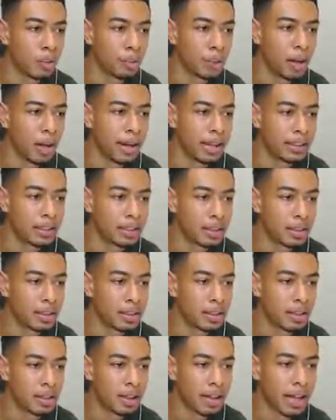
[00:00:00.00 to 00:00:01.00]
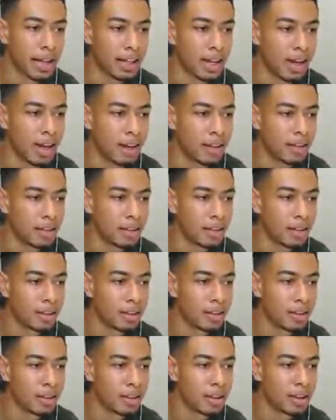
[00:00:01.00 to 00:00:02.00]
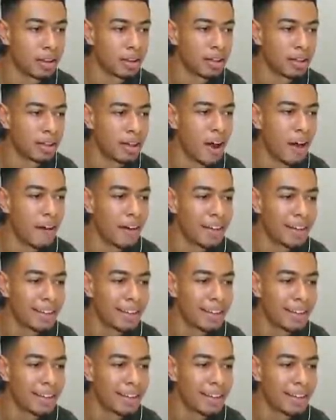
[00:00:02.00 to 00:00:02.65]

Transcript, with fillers: up, boys? Hello. Yo,